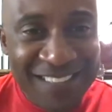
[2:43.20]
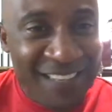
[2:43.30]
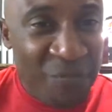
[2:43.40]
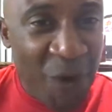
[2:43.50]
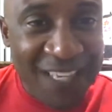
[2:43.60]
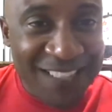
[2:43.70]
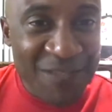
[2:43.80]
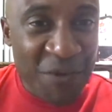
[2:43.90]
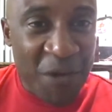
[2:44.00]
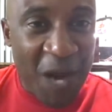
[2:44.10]
right.
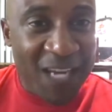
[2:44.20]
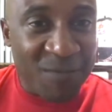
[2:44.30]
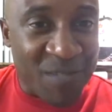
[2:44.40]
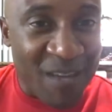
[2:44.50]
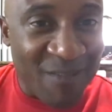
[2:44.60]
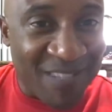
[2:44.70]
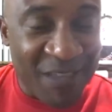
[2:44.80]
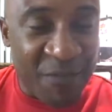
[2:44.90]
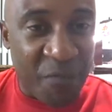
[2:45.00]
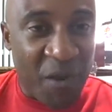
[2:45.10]
Here I am,
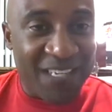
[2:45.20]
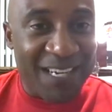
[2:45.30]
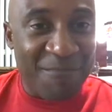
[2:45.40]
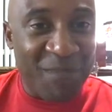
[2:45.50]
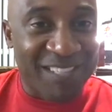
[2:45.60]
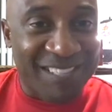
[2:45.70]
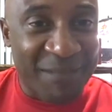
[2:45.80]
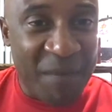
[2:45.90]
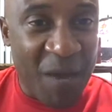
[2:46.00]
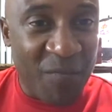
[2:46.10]
17 from Pontiac,
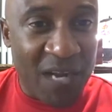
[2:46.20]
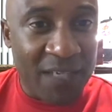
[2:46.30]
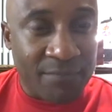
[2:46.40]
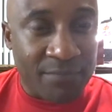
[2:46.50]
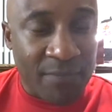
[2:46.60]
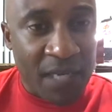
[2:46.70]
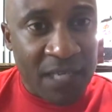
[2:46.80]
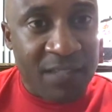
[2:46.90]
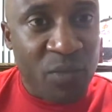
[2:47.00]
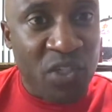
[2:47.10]
Michigan, man. I'm like, man,
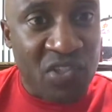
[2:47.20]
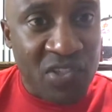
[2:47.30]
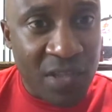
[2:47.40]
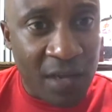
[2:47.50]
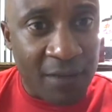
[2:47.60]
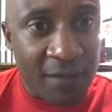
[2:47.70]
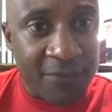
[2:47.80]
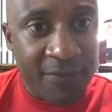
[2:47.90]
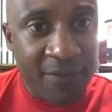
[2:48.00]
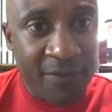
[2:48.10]
that's some good stuff.
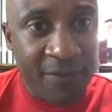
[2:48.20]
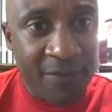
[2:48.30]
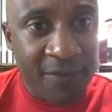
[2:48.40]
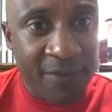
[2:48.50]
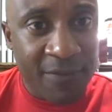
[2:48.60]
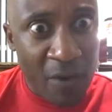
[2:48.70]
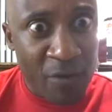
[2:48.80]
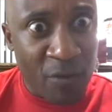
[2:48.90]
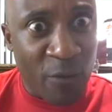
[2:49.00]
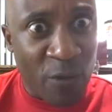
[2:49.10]
I ain't
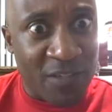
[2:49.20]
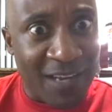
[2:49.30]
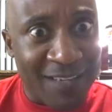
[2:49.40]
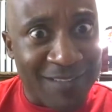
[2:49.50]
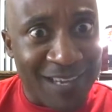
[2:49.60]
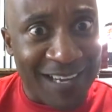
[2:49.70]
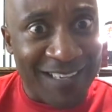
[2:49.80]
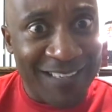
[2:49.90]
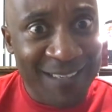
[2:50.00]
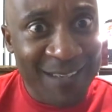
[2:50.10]
never heard no voice like
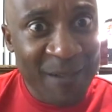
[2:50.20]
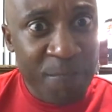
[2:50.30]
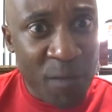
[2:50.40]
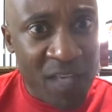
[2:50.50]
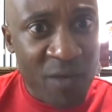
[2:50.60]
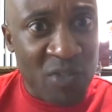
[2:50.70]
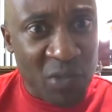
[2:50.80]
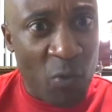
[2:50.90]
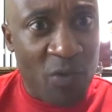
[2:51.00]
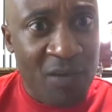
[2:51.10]
that. And he was
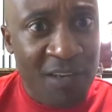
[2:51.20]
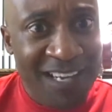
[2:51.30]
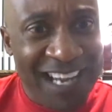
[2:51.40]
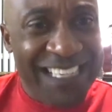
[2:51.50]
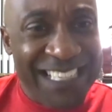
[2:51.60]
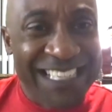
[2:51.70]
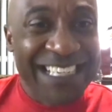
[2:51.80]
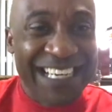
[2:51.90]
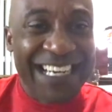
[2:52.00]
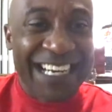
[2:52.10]
so
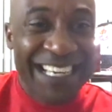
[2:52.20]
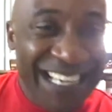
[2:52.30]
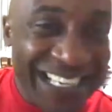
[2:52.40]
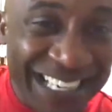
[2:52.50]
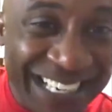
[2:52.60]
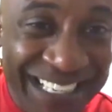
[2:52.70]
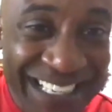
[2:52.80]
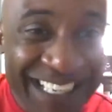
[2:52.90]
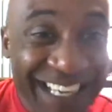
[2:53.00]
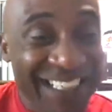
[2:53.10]

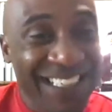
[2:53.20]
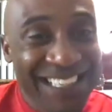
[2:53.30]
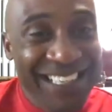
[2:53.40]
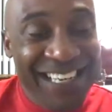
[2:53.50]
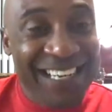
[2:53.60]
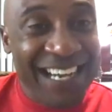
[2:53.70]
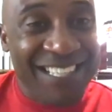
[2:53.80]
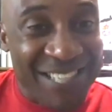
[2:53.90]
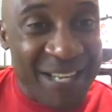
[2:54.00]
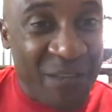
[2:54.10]
hey,
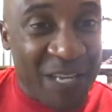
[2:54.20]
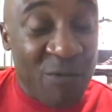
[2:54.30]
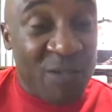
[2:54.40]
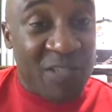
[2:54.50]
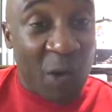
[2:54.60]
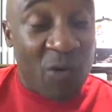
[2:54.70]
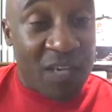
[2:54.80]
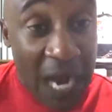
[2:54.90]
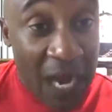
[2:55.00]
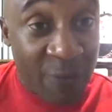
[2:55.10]
Steven, he was so
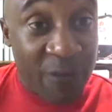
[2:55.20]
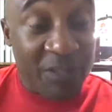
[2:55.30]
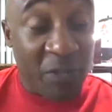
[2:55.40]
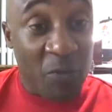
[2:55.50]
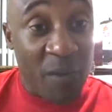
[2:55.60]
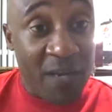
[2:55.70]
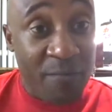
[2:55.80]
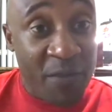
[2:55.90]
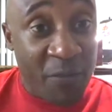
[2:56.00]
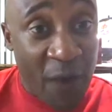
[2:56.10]
confident though, man, to
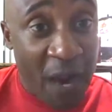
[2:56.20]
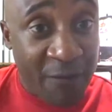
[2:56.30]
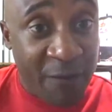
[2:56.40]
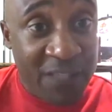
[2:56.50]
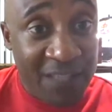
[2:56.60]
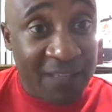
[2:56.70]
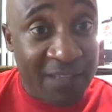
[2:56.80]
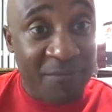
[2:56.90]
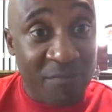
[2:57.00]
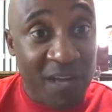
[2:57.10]
be
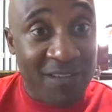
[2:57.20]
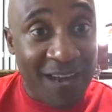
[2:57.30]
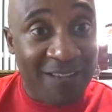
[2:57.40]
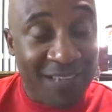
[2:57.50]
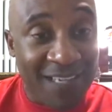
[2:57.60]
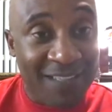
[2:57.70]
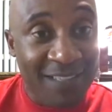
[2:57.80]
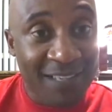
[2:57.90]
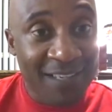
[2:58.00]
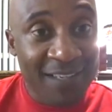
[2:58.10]
5'0", brother. I was like,
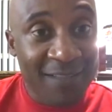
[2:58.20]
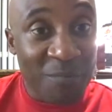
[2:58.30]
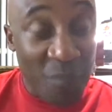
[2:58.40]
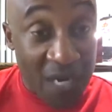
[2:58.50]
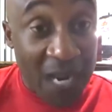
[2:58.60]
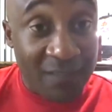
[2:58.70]
man, I